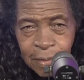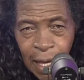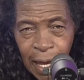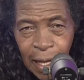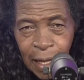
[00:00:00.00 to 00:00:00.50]

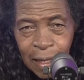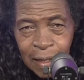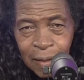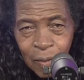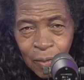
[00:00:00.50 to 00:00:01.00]
and
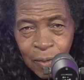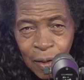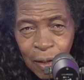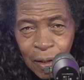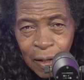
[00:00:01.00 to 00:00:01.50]

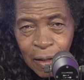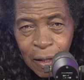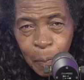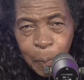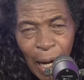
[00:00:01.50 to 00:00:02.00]

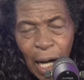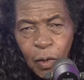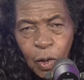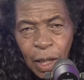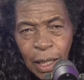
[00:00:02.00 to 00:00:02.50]
the
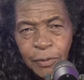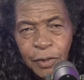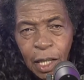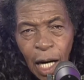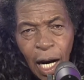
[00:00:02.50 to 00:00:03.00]
power of
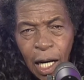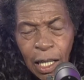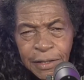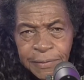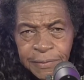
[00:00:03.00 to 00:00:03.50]
God